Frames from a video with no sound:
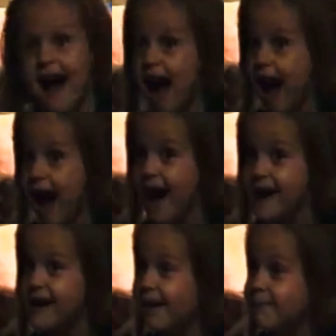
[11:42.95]
They put
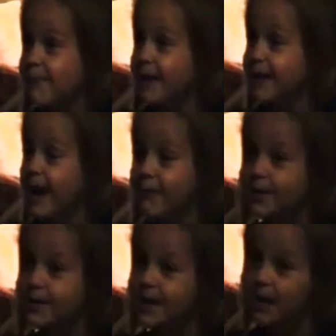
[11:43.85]
so much pressure
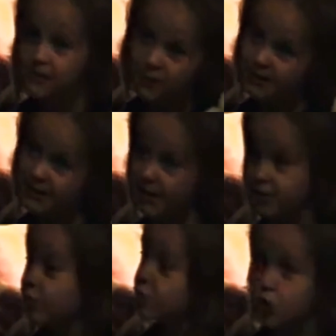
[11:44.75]
on me that
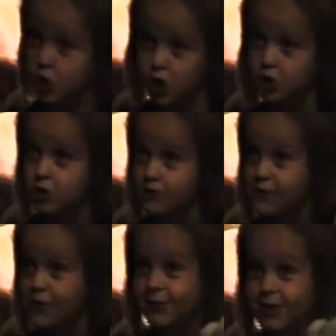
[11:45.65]
it's my
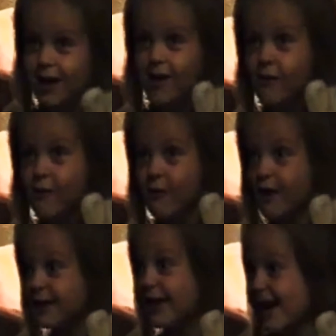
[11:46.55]
birthday, it's supposed to be
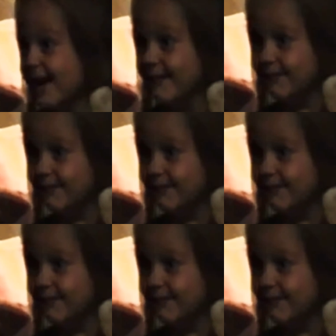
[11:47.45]
my day,